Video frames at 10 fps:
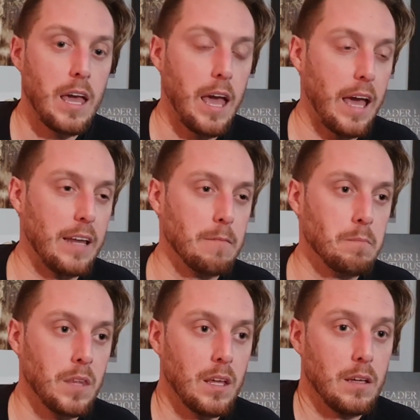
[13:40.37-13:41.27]
And
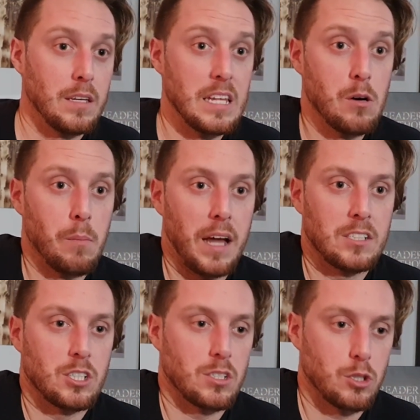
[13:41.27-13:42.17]
Neil
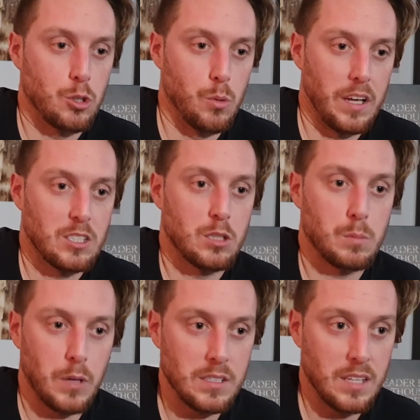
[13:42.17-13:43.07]
manages to
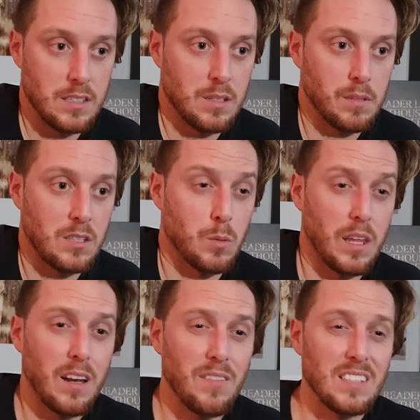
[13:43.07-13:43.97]
express that sometimes
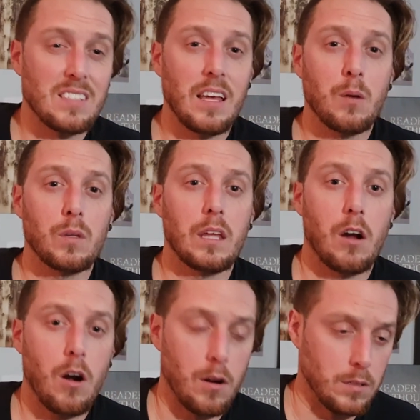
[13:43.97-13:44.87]
without even saying what they are,